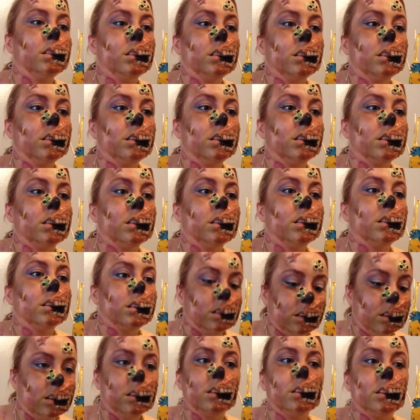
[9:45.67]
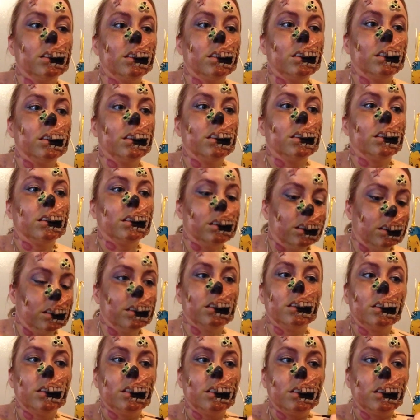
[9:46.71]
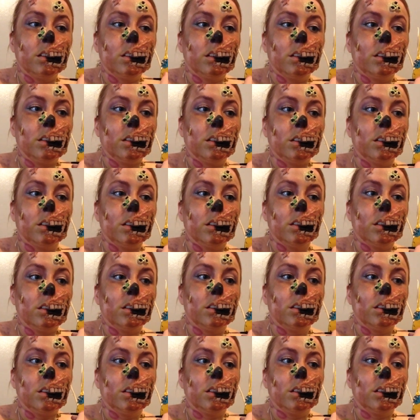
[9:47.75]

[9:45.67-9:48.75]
middle part with black, and